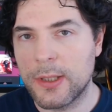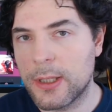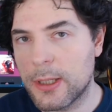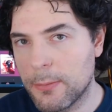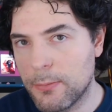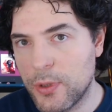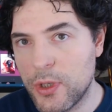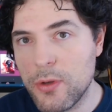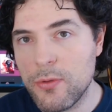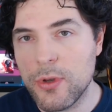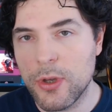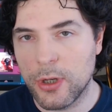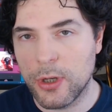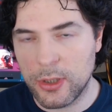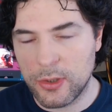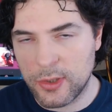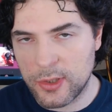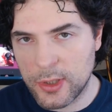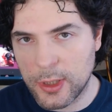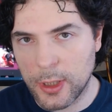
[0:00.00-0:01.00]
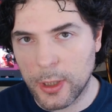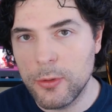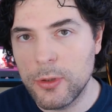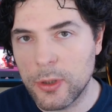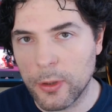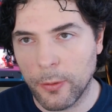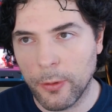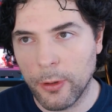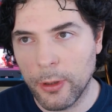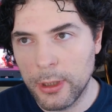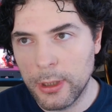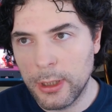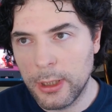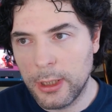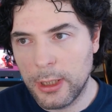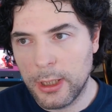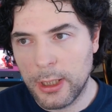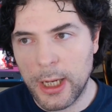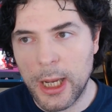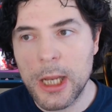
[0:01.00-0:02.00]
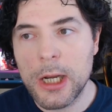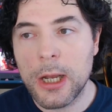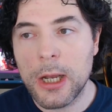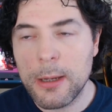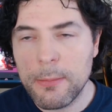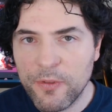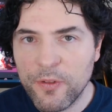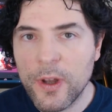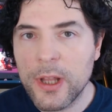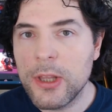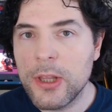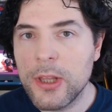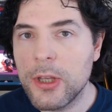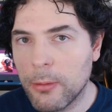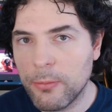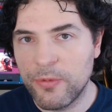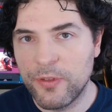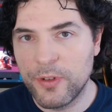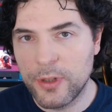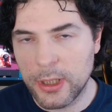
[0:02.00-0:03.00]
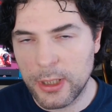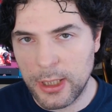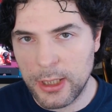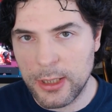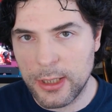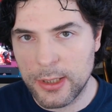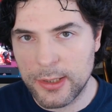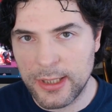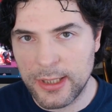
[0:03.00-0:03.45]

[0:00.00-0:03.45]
compute units total. And I'm fairly confident in this